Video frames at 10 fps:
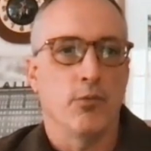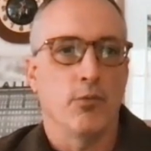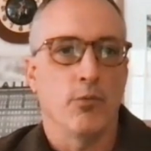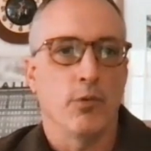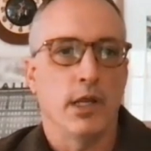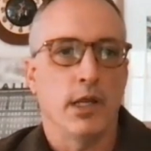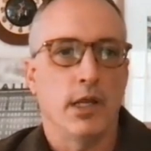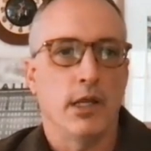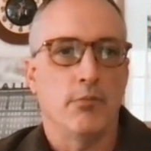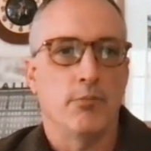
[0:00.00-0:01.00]

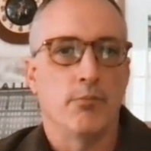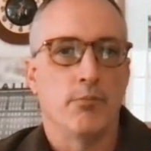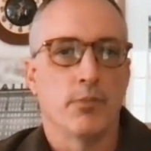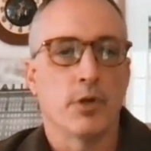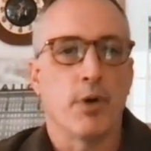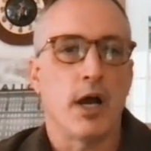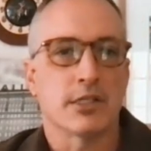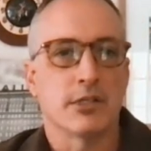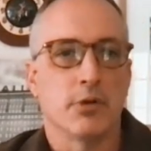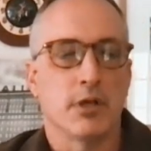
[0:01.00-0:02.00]
we could
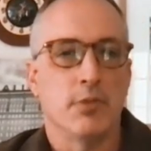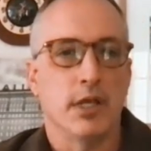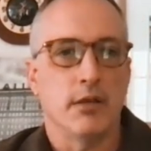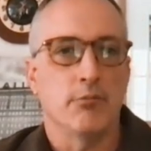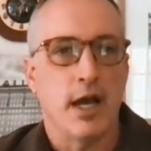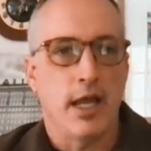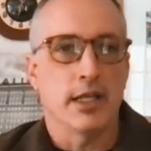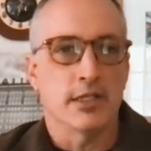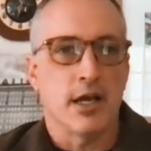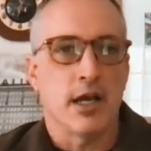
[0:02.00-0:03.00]
possibly mean by
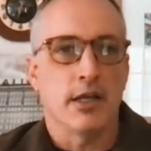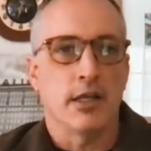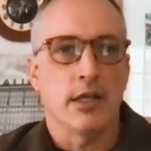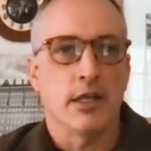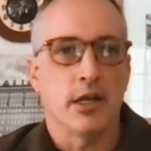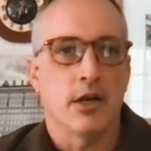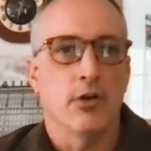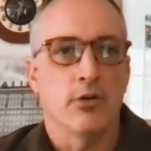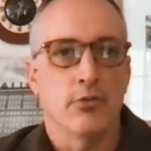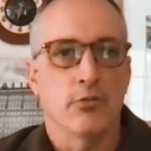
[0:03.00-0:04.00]
anxiety in our
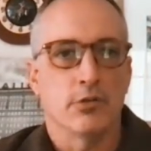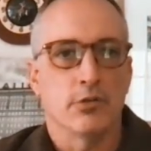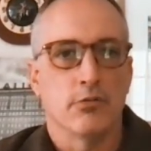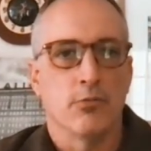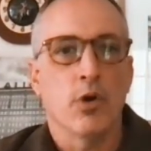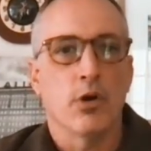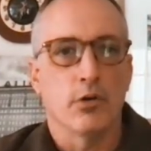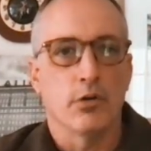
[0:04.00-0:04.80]
own world,